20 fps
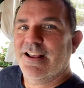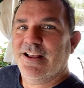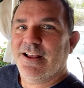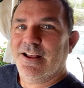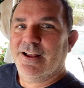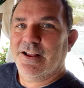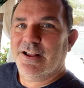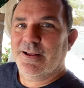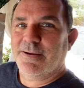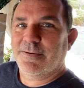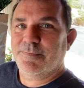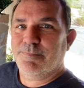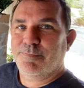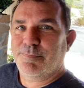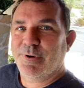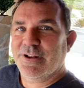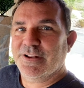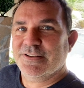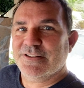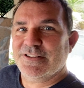Uh,
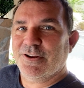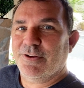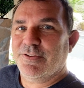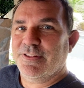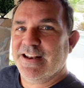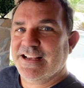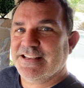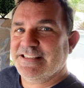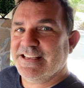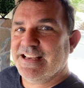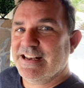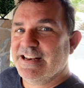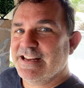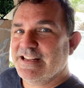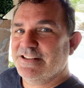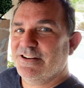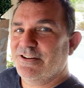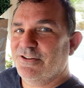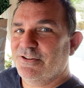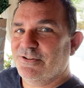but so the next thing I
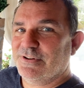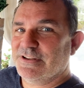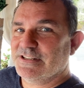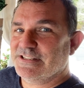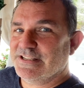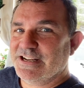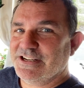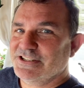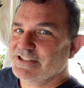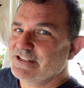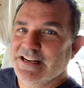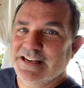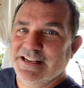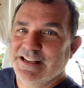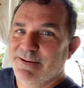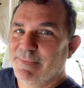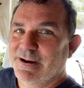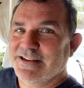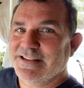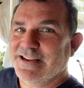need to do is I just need to
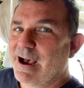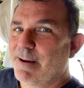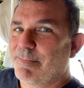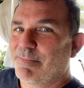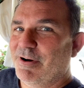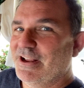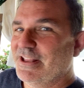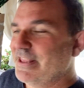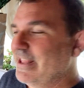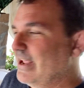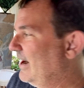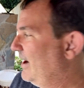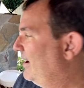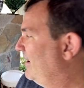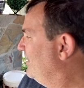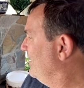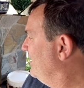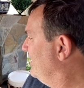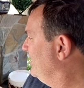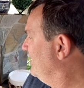get my top on there
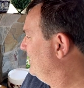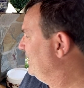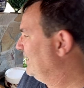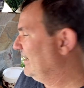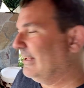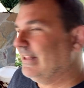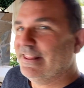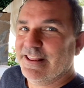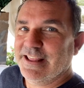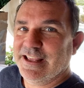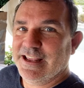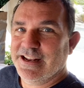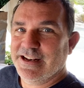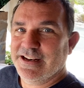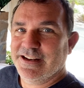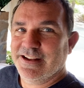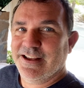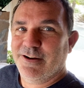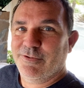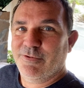and
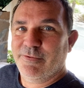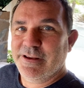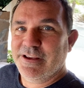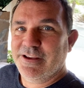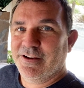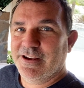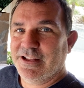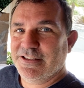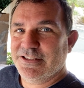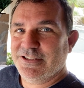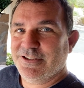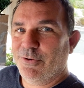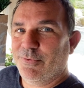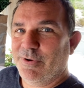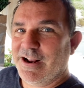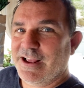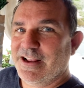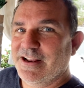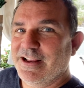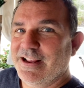then uh, we'll be good. So
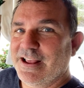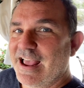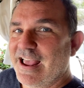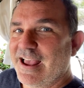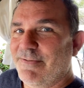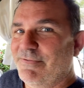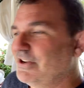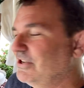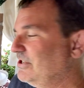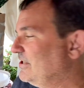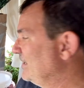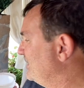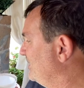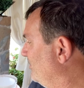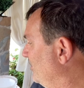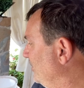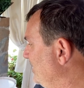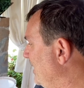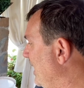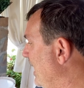what I, I have an
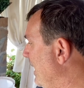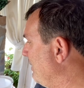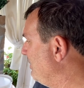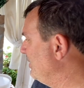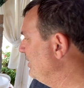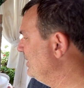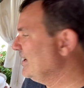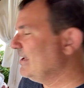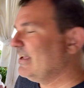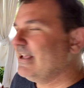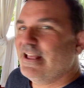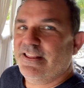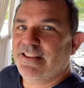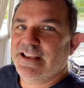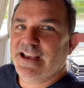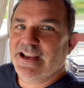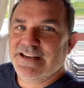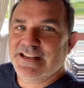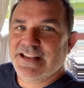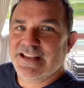adjustable top.
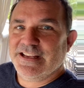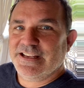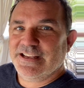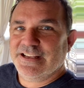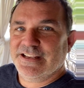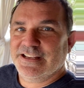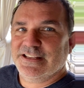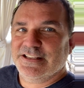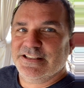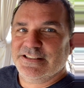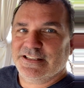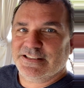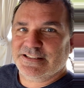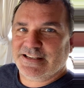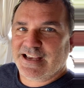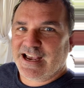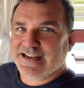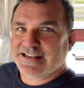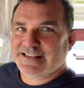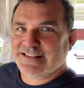The idea is it's
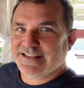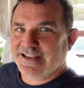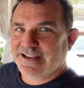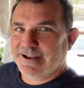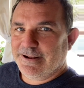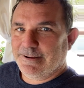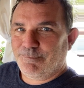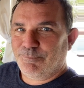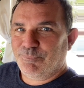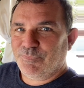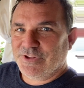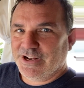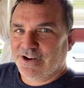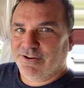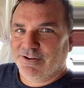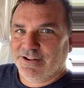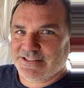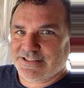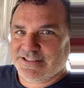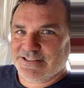got, um, you
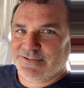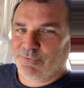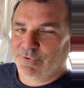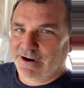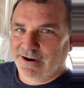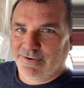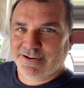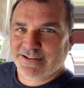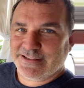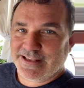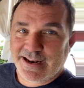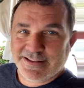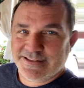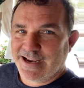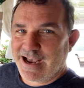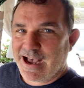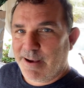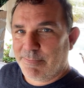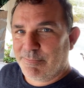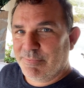know, it's whatever, it's got a
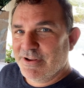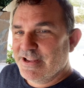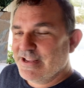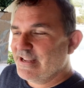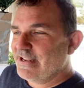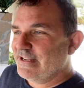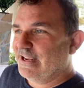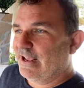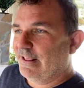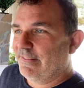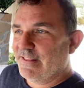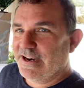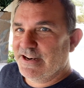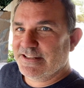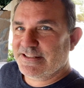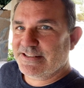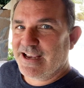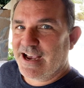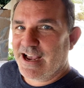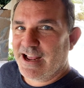top and then
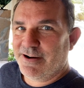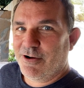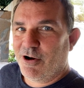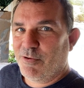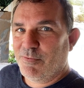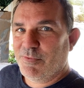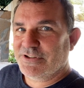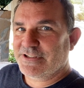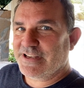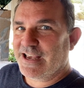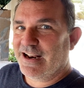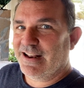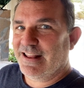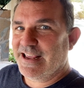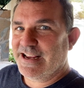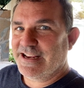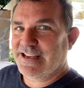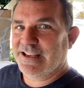it's got almost kind of like